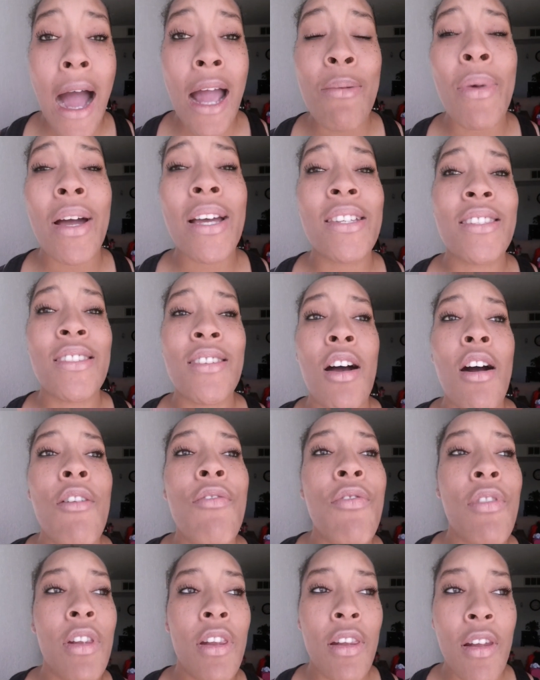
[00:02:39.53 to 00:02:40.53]
I
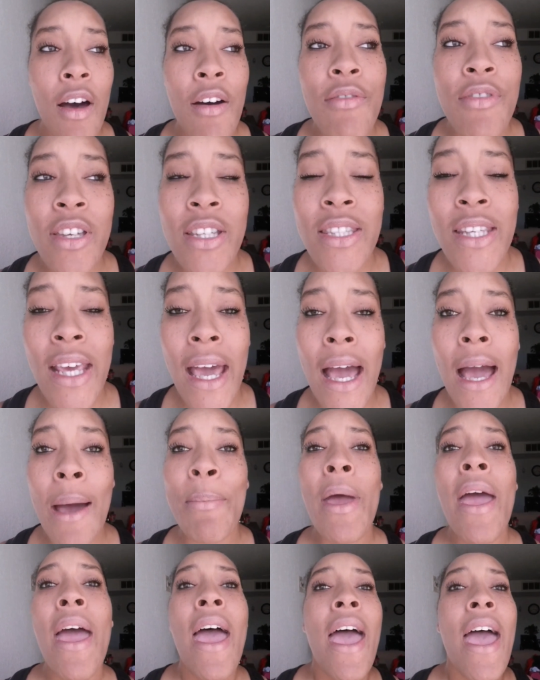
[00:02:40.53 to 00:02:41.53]
myself love this
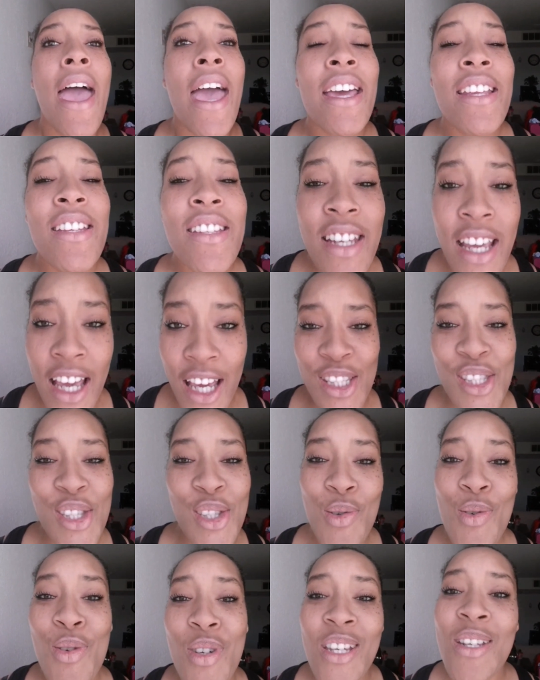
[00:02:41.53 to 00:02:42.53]
app, and
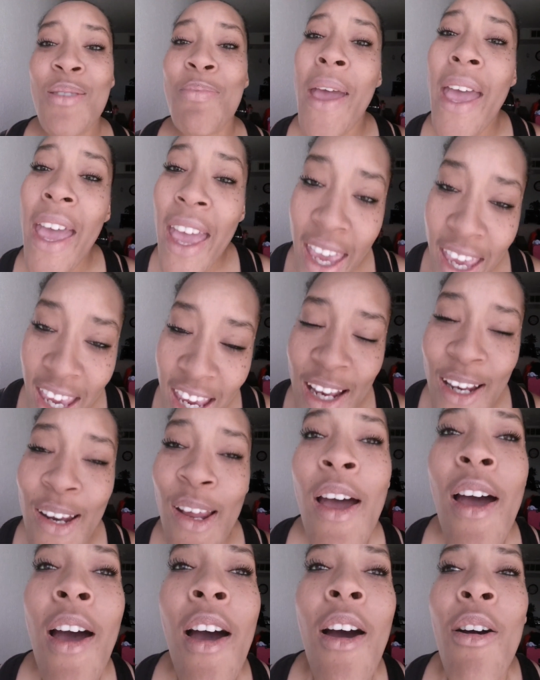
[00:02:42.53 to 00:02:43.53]
yes, you get
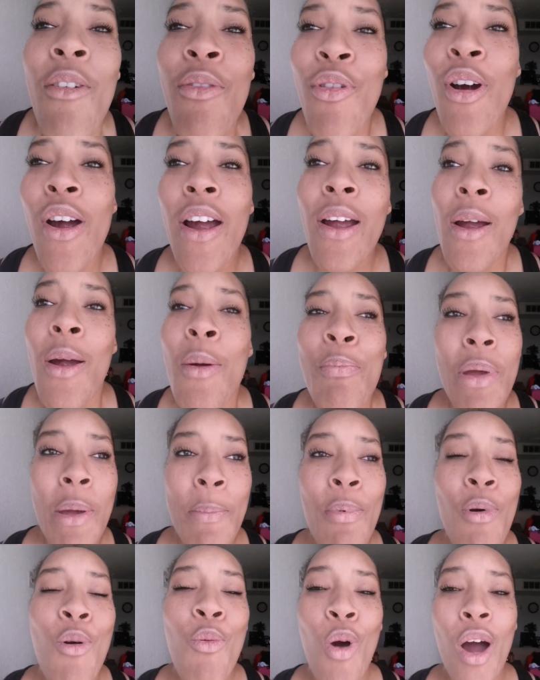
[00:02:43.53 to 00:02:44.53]
paid for
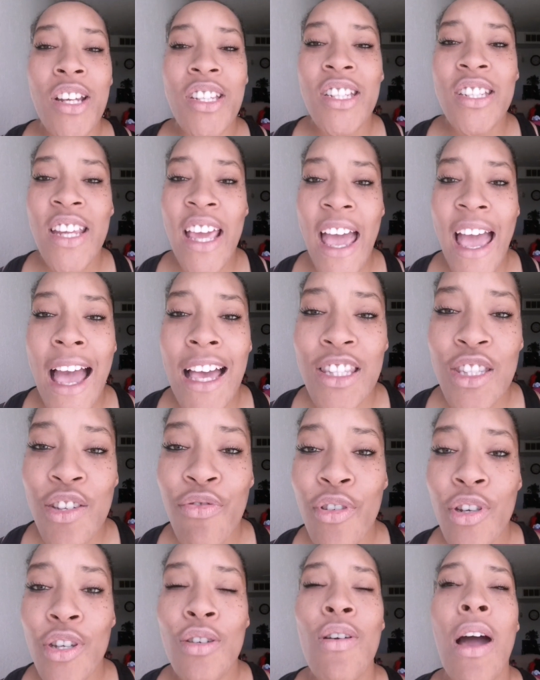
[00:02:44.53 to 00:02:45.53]
people watching
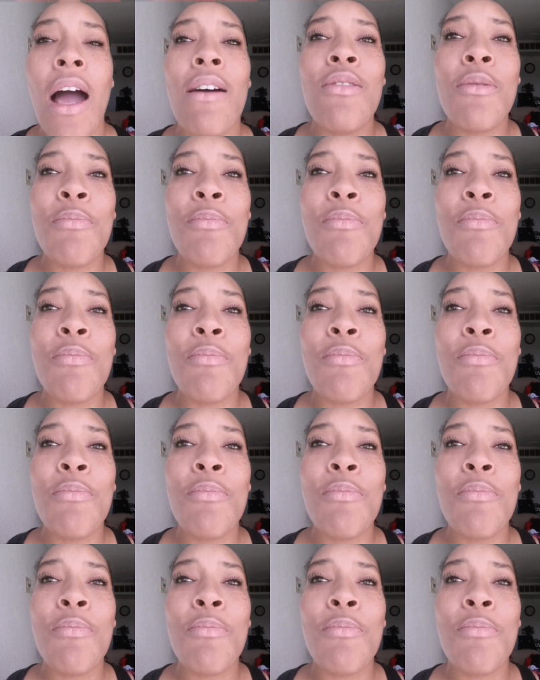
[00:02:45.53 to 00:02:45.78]
ads for you.